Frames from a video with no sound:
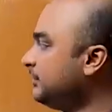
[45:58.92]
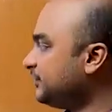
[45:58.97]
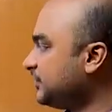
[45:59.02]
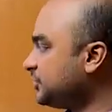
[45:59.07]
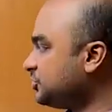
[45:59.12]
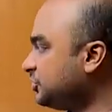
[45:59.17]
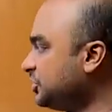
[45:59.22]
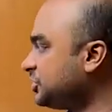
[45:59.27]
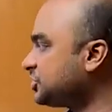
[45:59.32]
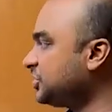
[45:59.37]

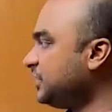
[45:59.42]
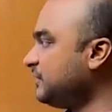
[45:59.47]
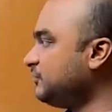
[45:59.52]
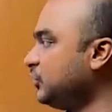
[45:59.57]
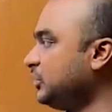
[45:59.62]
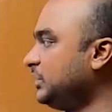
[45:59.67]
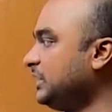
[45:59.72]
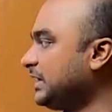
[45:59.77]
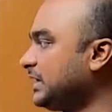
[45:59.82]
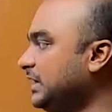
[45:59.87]
the judiciary
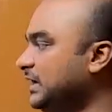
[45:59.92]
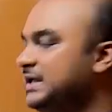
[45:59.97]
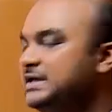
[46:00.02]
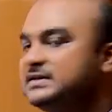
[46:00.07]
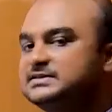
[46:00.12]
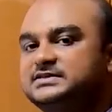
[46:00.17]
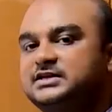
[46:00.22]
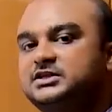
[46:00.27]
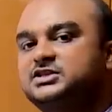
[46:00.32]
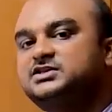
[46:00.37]
would
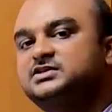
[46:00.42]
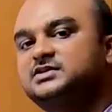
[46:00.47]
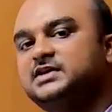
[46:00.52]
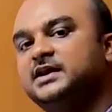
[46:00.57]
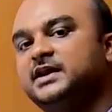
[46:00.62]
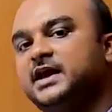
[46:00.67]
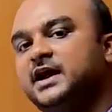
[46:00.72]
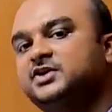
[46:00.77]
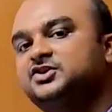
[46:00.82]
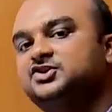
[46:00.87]
declare such
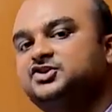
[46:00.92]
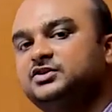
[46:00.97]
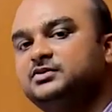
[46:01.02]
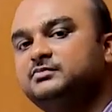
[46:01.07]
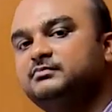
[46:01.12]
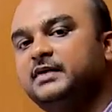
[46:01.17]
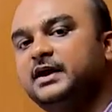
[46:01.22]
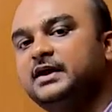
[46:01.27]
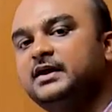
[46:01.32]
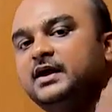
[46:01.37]
an
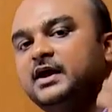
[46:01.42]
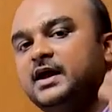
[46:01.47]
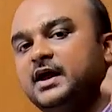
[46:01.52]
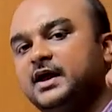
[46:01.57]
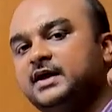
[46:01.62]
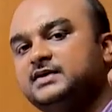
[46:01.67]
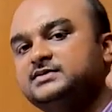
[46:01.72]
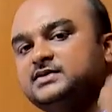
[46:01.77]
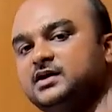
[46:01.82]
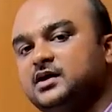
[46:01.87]
action
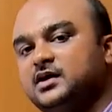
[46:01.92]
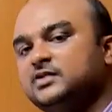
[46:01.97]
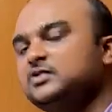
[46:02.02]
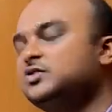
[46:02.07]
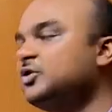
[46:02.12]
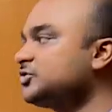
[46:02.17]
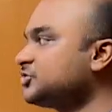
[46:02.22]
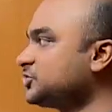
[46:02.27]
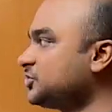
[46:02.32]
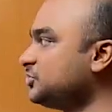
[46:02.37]
as
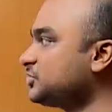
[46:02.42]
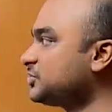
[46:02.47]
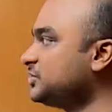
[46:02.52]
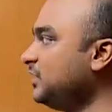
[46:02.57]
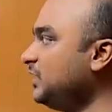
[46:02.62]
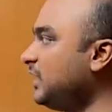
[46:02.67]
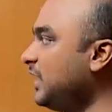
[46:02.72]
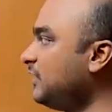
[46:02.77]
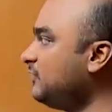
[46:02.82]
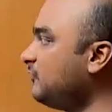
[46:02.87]

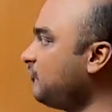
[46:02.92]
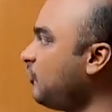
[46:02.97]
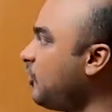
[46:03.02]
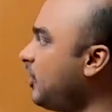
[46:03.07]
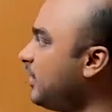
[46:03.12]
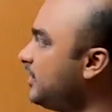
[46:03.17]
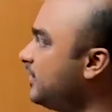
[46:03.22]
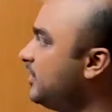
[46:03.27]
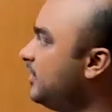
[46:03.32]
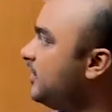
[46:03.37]
unconstitutional and
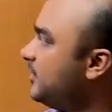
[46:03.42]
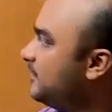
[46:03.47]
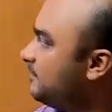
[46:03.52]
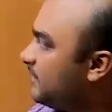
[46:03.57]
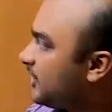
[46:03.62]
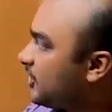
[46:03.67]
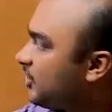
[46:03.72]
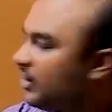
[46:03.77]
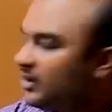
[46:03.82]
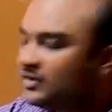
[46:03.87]
void,
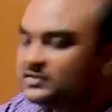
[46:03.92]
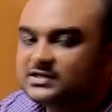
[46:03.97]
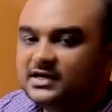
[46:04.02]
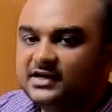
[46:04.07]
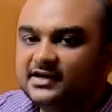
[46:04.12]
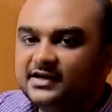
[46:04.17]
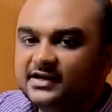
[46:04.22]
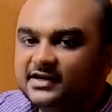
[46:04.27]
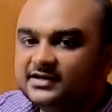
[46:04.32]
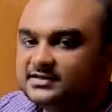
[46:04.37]
because
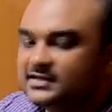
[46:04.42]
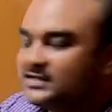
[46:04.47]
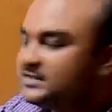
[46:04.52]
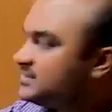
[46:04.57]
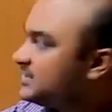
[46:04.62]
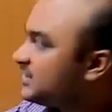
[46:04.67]
it is